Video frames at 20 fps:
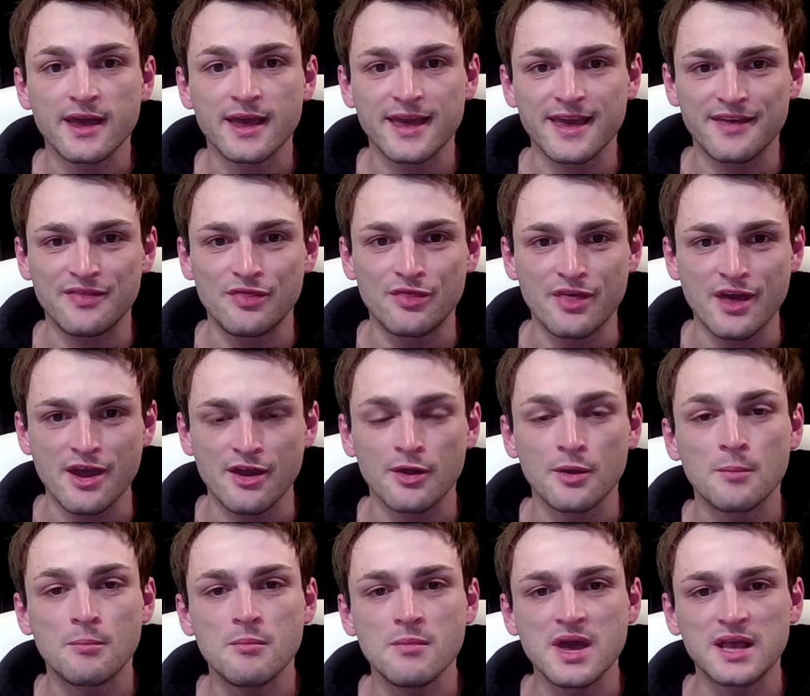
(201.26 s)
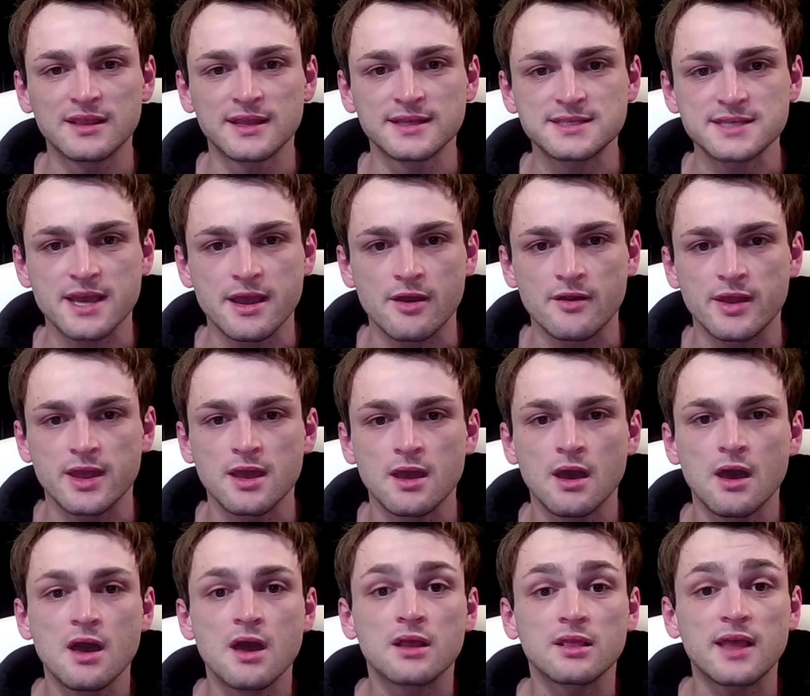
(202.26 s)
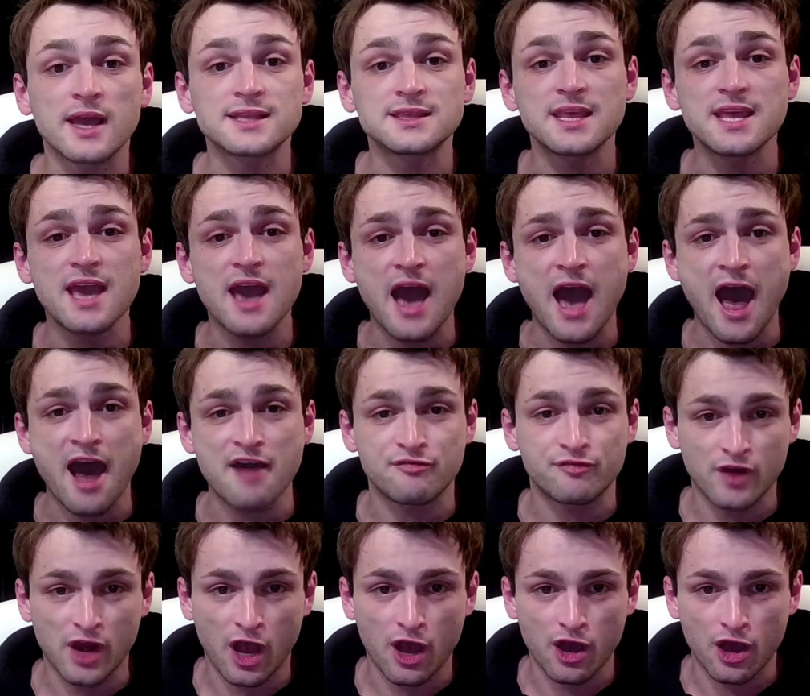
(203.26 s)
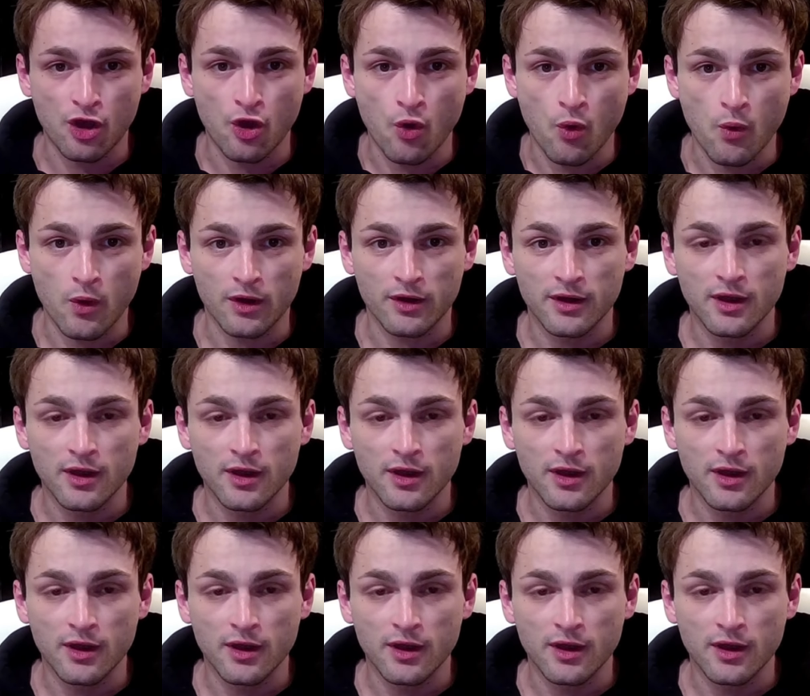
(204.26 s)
in their military, like the Afrika Korps.